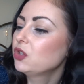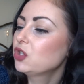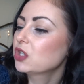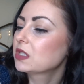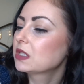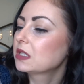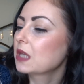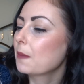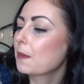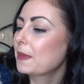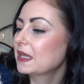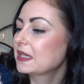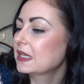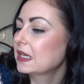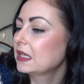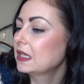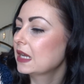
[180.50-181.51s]
Just
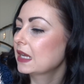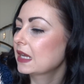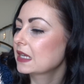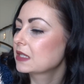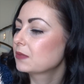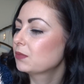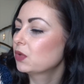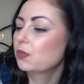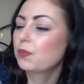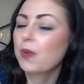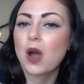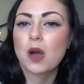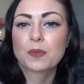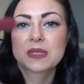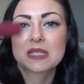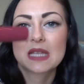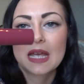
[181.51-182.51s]
Bitten Kissable
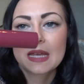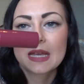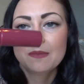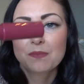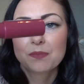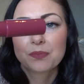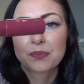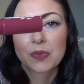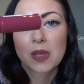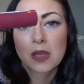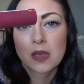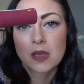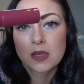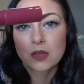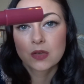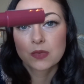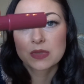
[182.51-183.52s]
Balm Stain.
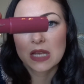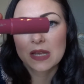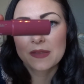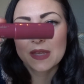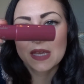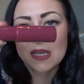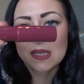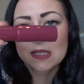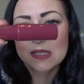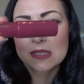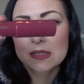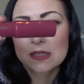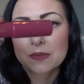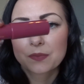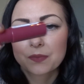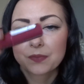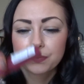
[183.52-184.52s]
Comes like
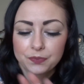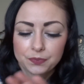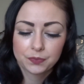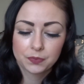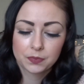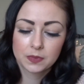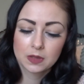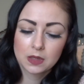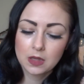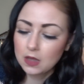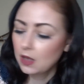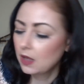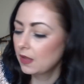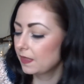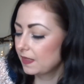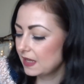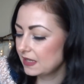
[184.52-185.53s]
this.
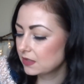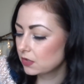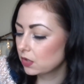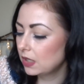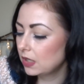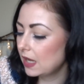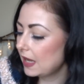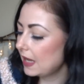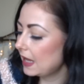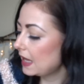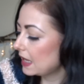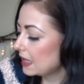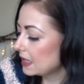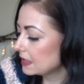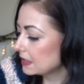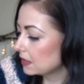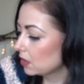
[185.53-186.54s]
This colour
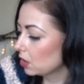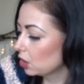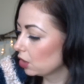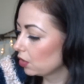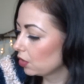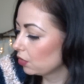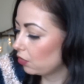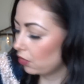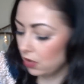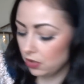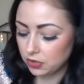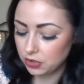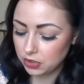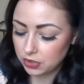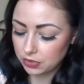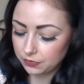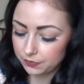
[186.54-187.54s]
is
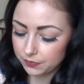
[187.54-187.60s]
Crush,